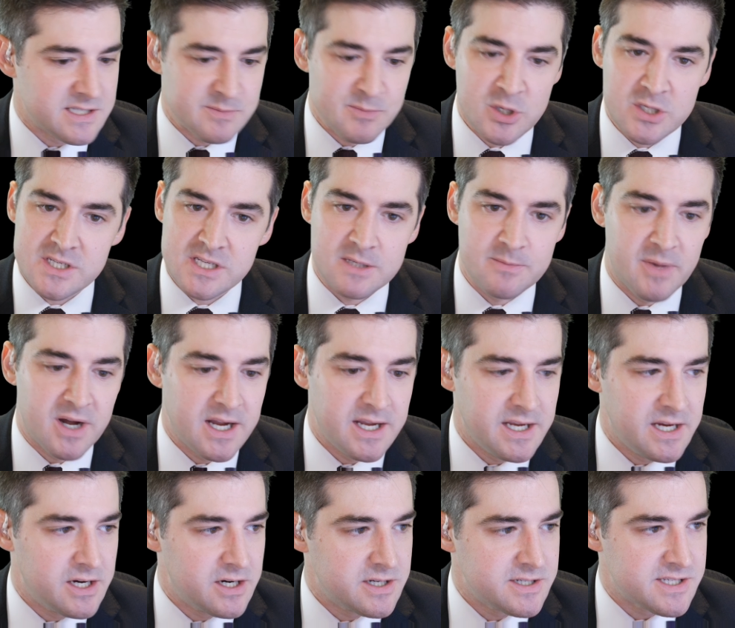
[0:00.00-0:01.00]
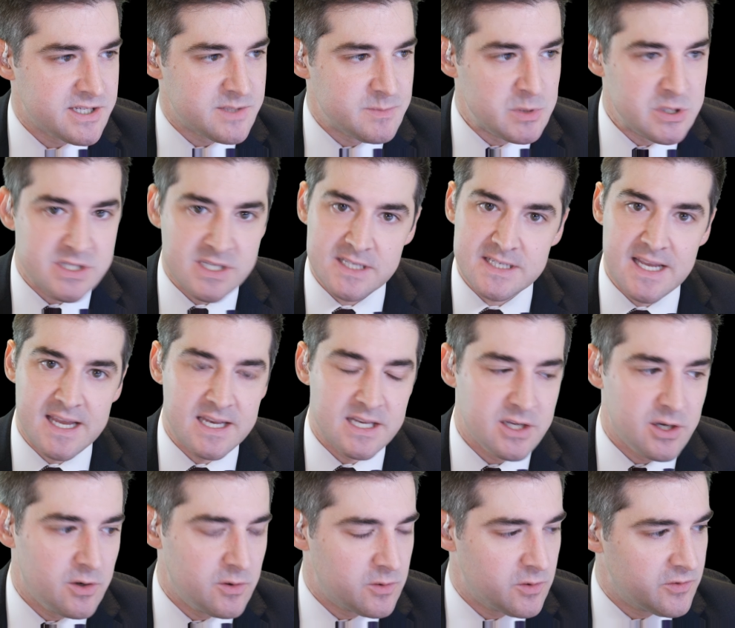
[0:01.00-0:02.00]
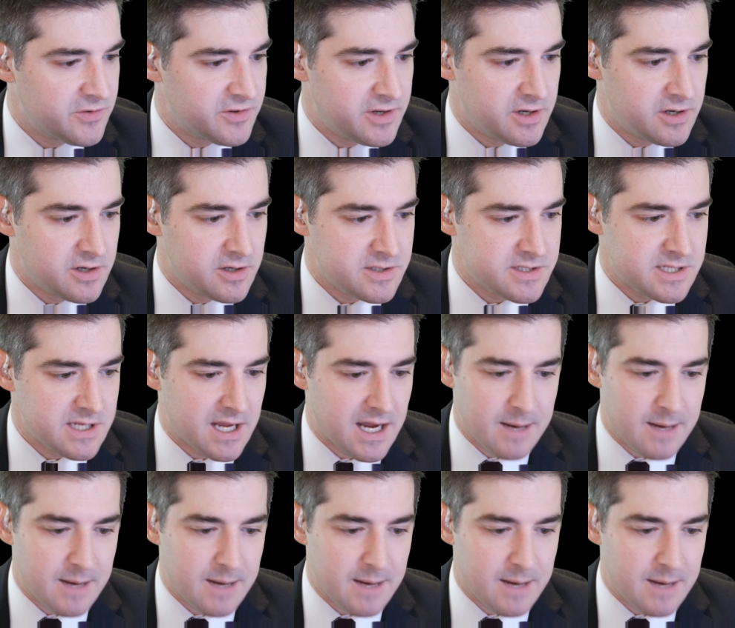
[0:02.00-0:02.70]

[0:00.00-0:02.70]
It's music to my ears. It's music to Andy Ogles' ears.